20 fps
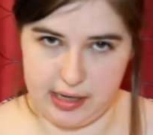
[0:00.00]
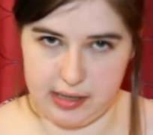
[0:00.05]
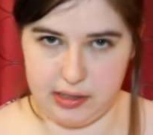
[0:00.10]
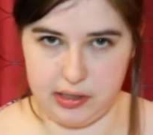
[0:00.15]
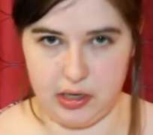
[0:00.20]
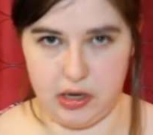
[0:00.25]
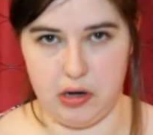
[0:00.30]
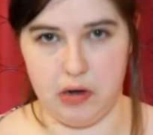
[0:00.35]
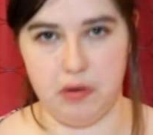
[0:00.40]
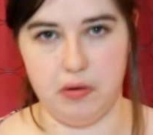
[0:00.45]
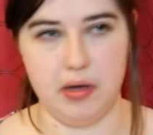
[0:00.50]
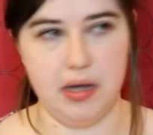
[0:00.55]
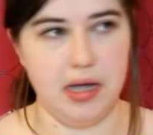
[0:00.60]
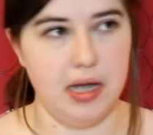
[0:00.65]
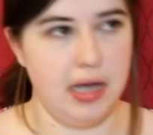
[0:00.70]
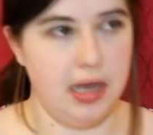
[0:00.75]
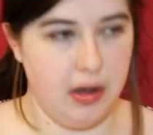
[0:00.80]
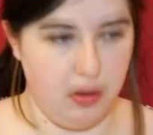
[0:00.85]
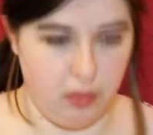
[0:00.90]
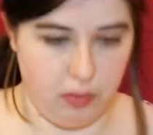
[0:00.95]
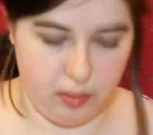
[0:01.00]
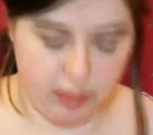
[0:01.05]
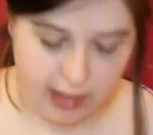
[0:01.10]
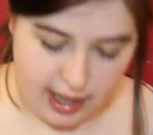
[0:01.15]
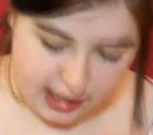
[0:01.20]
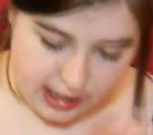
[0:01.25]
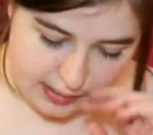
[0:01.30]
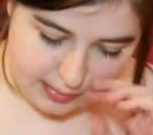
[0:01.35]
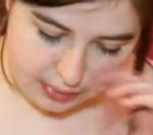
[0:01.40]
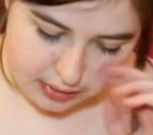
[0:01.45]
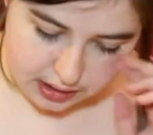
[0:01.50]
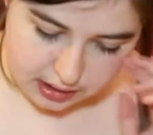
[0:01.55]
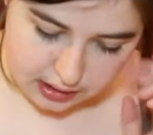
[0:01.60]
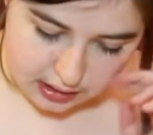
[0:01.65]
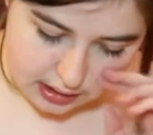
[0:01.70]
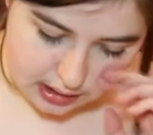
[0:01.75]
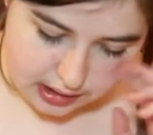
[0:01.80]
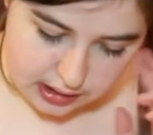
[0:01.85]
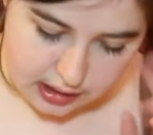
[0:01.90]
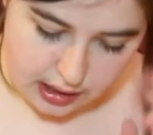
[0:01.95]
So let's put
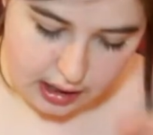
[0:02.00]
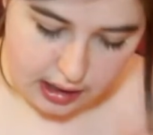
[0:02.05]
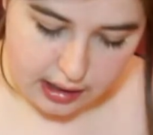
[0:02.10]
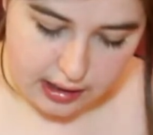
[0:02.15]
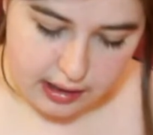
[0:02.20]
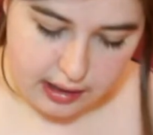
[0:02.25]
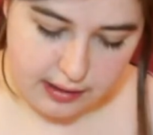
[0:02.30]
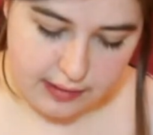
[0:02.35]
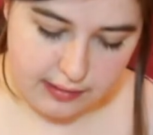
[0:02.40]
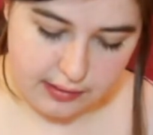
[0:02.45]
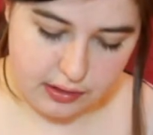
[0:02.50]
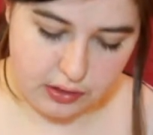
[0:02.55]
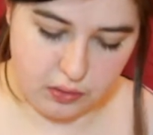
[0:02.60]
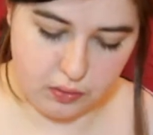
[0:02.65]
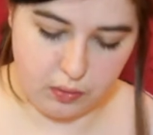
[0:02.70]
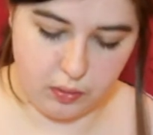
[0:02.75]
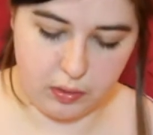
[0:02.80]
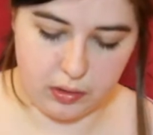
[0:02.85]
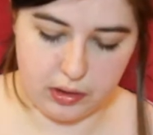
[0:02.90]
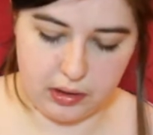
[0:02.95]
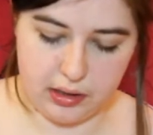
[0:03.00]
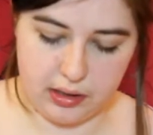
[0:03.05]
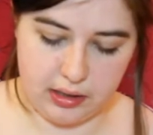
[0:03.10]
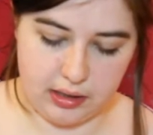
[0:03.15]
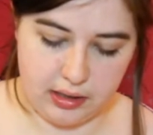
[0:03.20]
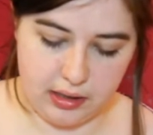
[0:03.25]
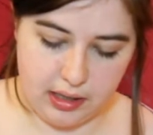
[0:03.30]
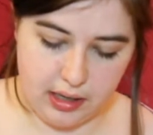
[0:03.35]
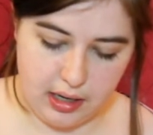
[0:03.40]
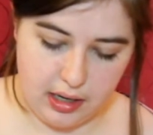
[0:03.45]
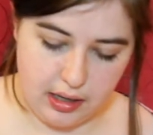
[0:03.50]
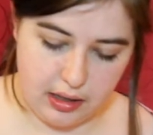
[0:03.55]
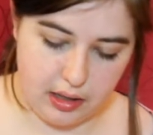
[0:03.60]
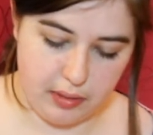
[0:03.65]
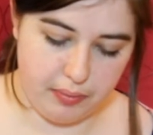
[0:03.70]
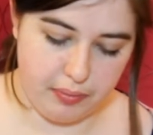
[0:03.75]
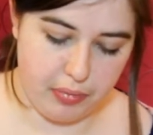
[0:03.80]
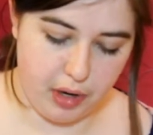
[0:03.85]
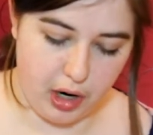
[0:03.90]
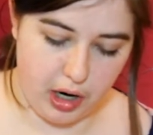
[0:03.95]
the sun towards the
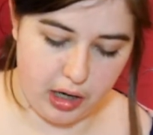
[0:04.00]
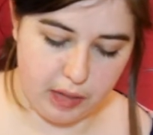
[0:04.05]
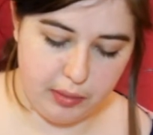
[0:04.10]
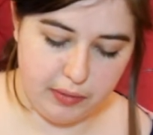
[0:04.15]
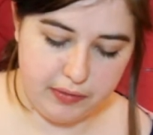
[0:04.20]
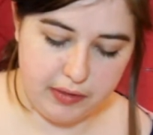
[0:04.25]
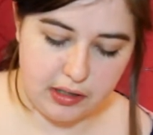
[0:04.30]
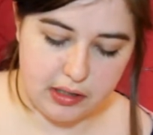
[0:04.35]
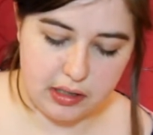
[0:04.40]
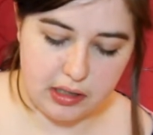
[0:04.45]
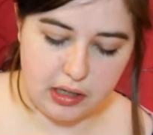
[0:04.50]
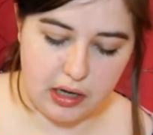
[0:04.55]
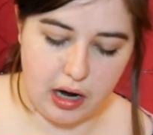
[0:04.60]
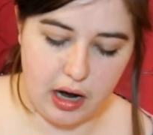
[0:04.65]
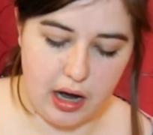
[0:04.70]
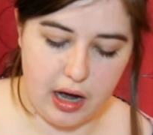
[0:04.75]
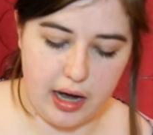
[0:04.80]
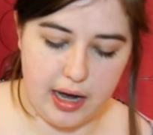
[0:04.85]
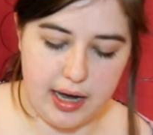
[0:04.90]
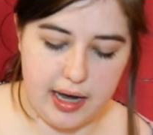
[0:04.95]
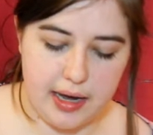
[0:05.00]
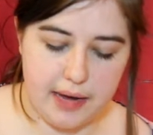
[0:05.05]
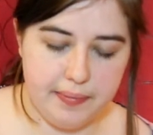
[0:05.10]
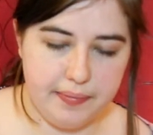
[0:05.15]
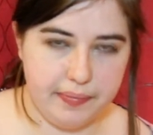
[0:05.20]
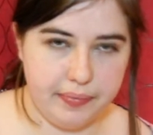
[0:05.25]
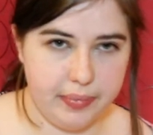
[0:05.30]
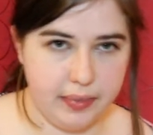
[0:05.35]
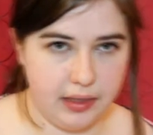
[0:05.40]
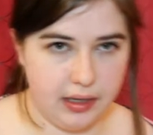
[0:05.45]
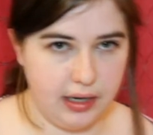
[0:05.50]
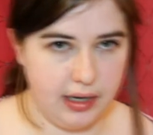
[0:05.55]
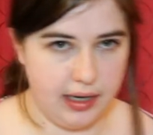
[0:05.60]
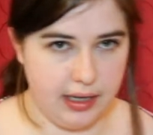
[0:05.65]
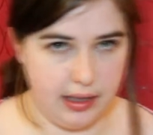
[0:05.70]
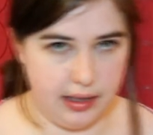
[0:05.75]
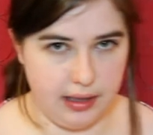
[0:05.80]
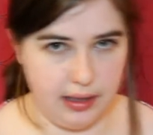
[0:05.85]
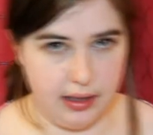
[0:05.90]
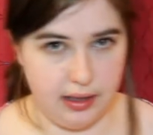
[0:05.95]
bottom of the sky,
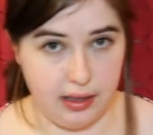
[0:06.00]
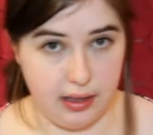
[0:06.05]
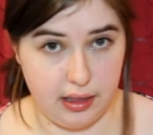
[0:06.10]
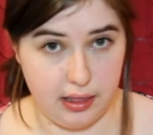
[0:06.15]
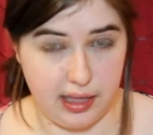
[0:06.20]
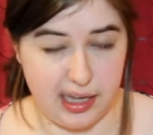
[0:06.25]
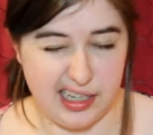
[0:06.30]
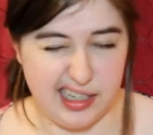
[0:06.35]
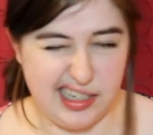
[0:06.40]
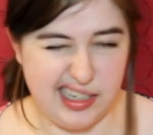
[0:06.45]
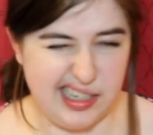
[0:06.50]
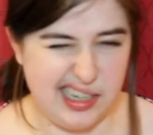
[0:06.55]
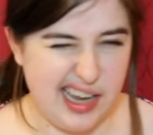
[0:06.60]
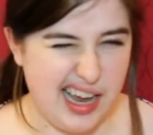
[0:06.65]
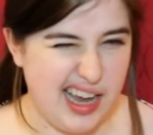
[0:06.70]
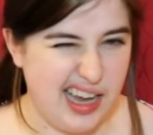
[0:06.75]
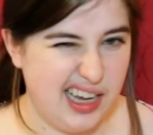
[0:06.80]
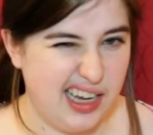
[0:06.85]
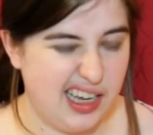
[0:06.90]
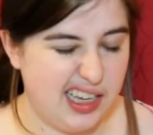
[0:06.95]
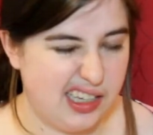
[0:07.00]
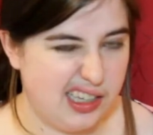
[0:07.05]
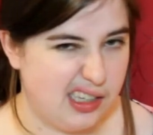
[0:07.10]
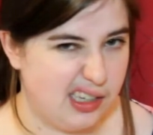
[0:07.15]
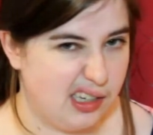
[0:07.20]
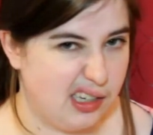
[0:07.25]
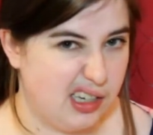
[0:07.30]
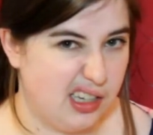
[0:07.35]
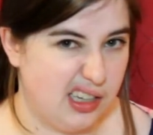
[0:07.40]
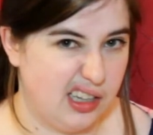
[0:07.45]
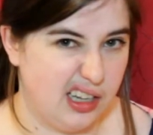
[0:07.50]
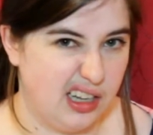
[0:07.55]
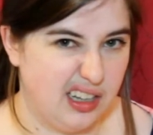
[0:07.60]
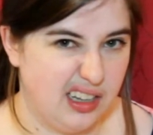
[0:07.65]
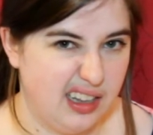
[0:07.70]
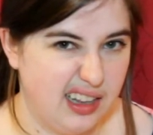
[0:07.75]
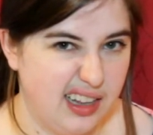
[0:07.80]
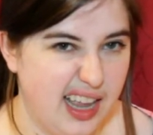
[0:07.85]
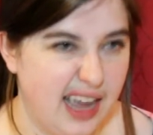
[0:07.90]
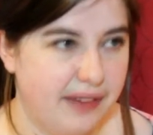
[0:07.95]
and let's say it's in the
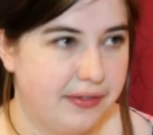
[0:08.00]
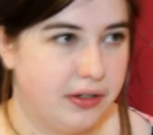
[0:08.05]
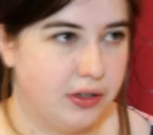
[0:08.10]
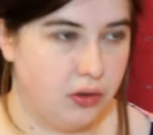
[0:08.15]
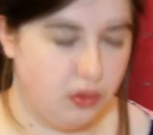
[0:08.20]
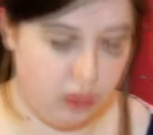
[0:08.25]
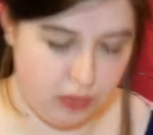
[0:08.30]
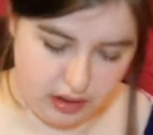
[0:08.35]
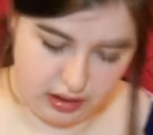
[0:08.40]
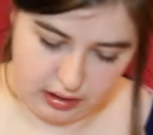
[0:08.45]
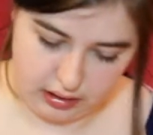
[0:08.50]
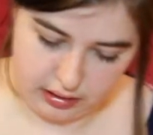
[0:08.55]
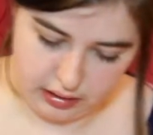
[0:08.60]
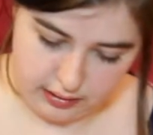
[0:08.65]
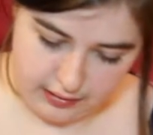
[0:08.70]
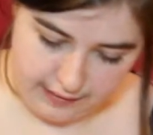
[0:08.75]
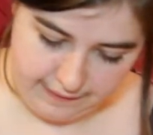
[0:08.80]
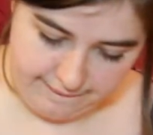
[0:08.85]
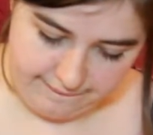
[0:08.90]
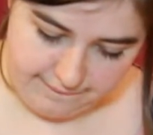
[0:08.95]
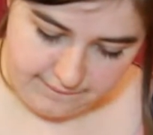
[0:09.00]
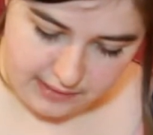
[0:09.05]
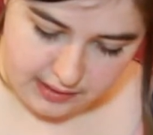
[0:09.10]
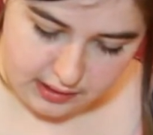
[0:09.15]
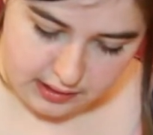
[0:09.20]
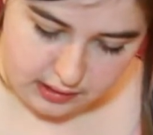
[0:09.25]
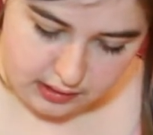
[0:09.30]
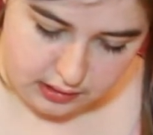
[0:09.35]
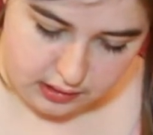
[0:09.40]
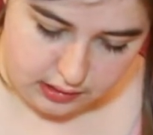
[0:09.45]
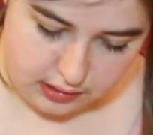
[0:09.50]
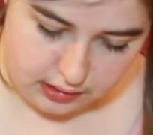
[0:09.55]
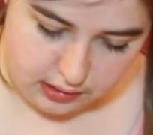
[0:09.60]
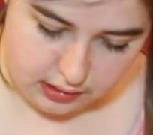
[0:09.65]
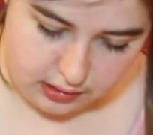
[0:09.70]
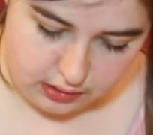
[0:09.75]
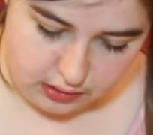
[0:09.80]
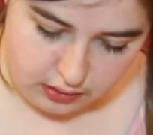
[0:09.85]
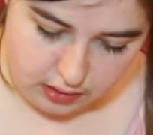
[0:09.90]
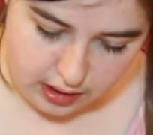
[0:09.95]
left corner.
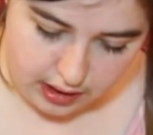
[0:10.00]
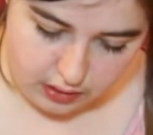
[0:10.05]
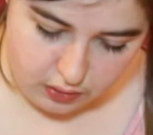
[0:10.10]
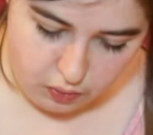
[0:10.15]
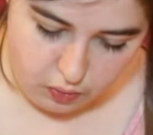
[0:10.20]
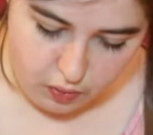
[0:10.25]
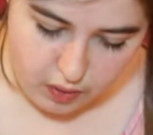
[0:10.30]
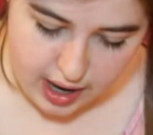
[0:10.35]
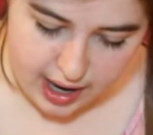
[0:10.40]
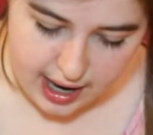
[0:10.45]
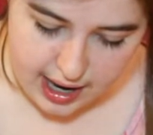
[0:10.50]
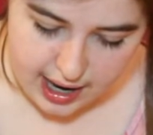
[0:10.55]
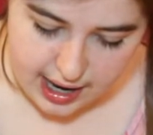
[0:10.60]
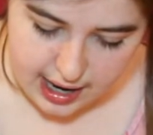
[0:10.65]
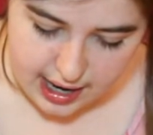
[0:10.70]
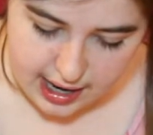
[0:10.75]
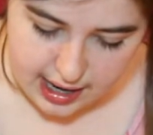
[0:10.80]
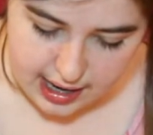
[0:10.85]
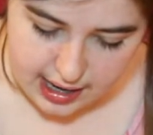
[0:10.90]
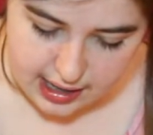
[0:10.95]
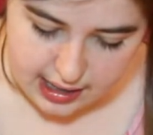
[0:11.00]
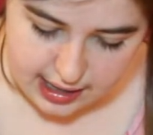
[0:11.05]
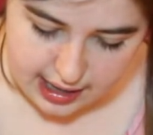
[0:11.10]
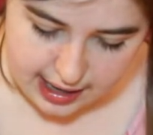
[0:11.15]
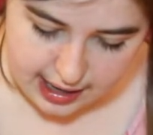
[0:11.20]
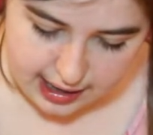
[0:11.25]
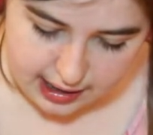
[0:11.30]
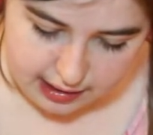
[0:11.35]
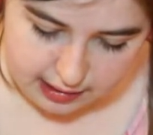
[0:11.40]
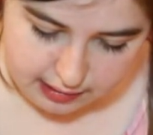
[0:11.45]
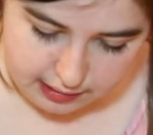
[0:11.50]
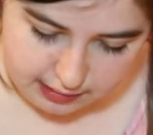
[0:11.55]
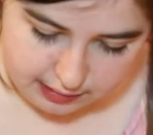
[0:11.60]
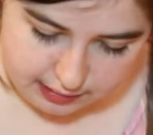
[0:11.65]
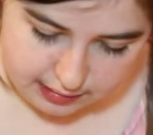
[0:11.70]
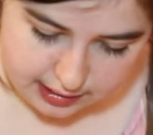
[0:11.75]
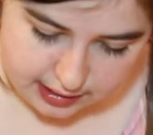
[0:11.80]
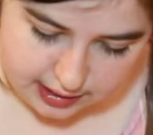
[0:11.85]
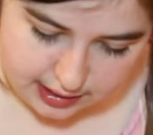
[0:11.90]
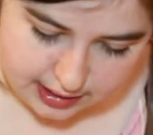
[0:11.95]
So way
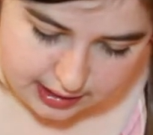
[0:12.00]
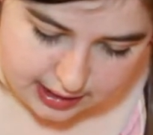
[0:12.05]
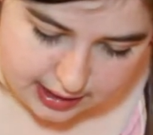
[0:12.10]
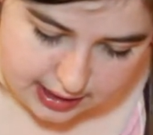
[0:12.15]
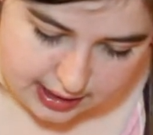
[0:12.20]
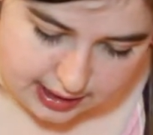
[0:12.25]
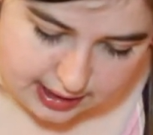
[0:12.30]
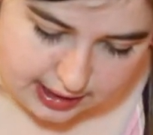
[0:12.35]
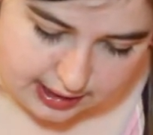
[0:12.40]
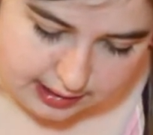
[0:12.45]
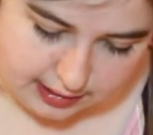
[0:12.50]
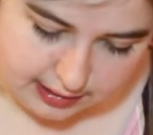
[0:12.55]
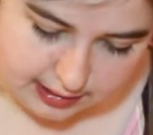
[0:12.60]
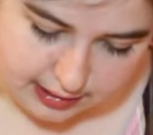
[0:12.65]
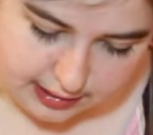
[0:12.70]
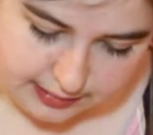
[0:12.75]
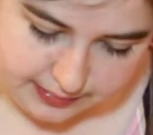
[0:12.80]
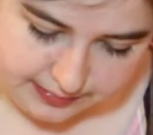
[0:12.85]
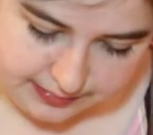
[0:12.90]
down here.